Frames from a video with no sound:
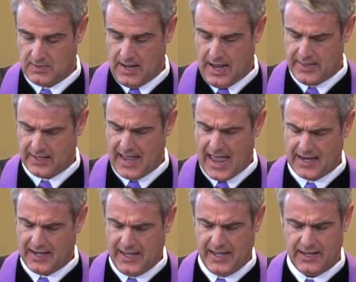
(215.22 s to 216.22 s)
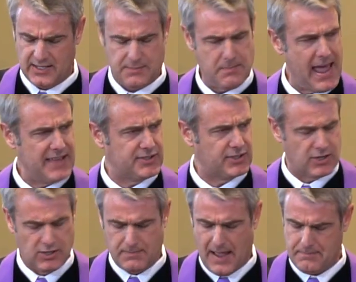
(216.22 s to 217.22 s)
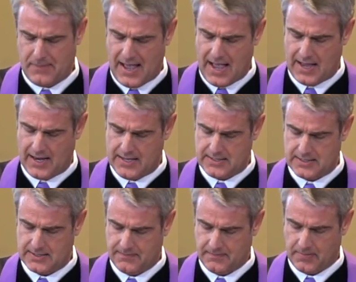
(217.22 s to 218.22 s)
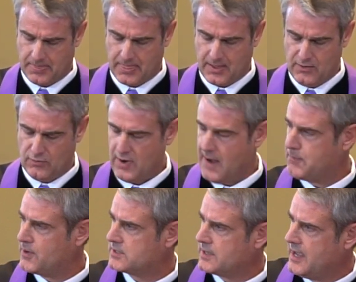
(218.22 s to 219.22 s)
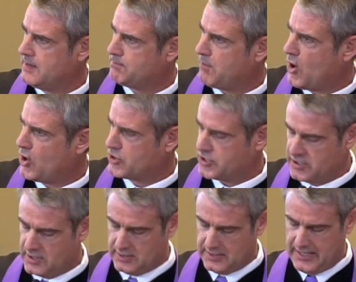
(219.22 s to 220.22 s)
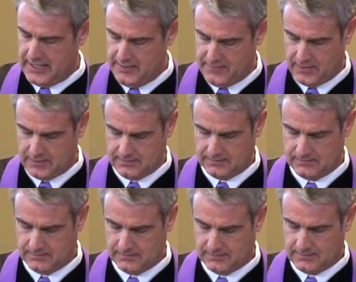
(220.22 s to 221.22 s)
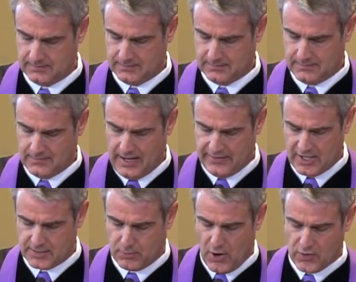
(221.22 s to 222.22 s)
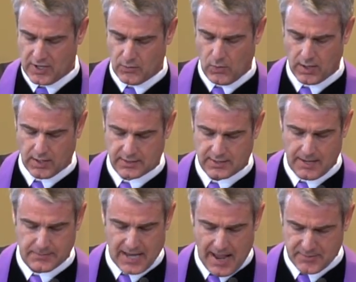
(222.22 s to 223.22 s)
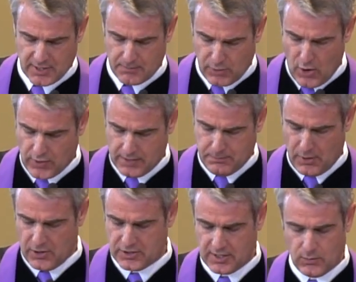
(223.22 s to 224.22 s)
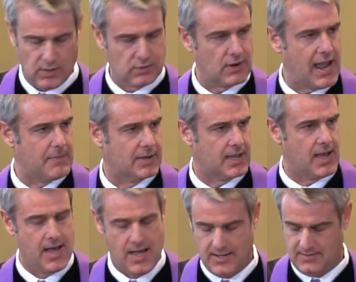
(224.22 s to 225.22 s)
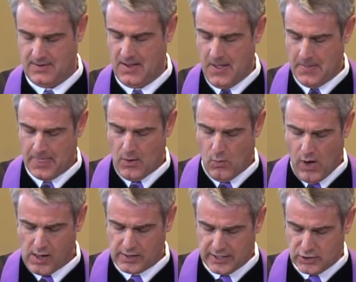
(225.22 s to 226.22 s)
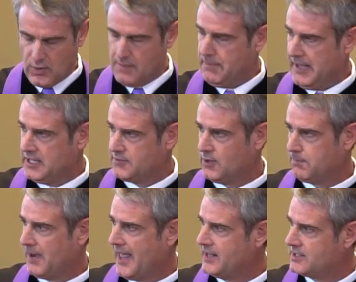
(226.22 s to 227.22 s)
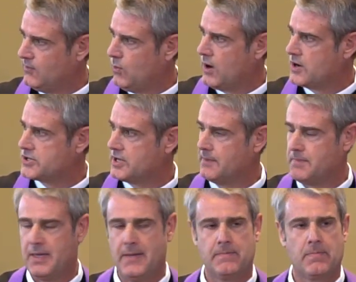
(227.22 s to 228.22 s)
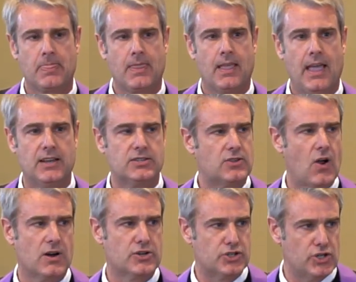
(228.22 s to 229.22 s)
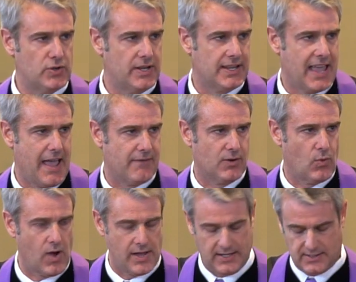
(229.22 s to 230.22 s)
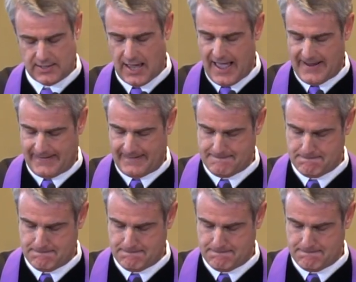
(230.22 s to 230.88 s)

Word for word: And the Galileans massacred by Pilate represent personal evil. In this broken world, sometimes a broken person will grab a gun, walk into a peaceful place of worship, and start shooting everyone in sight.